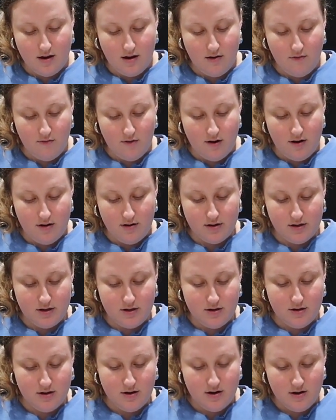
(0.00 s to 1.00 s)
All
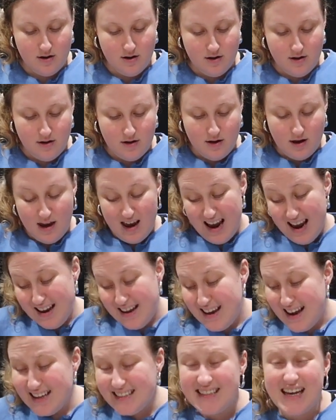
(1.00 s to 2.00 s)
right.
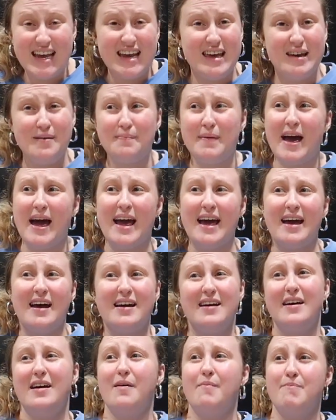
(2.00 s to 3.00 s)
And yes, I keep my
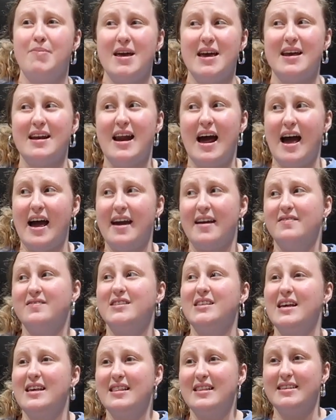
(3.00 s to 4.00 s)
big knives
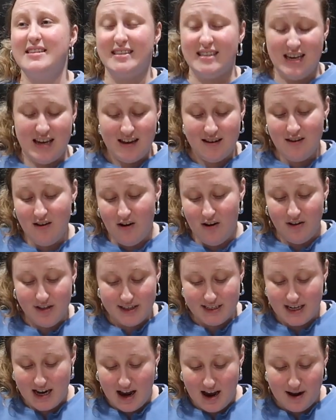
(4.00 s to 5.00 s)
in the sink all
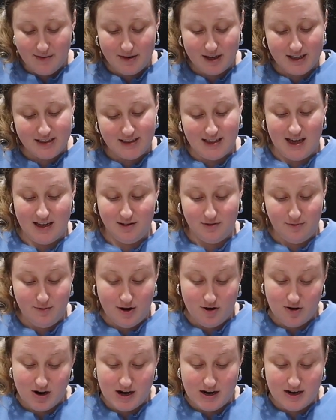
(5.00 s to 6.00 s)
the time because that's what
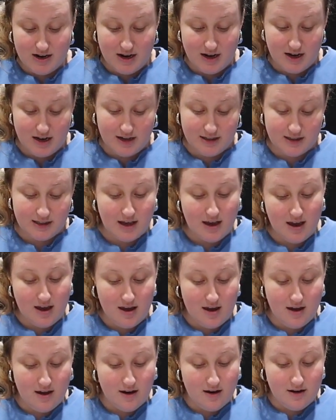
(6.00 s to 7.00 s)
my granny does,
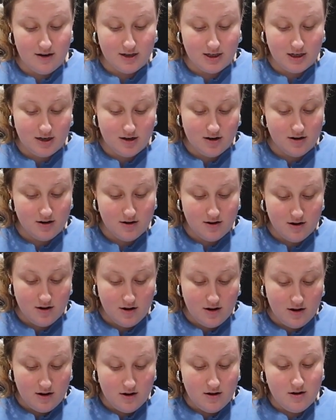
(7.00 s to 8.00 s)
and
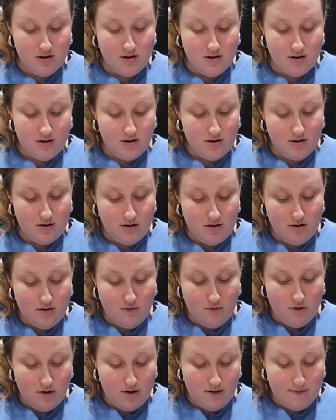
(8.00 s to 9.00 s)
you
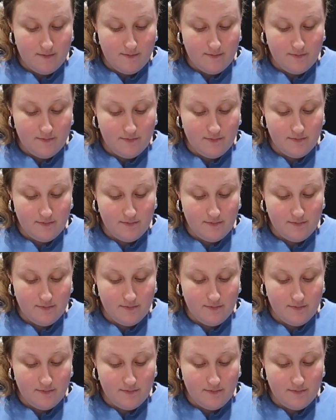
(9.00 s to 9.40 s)
know what?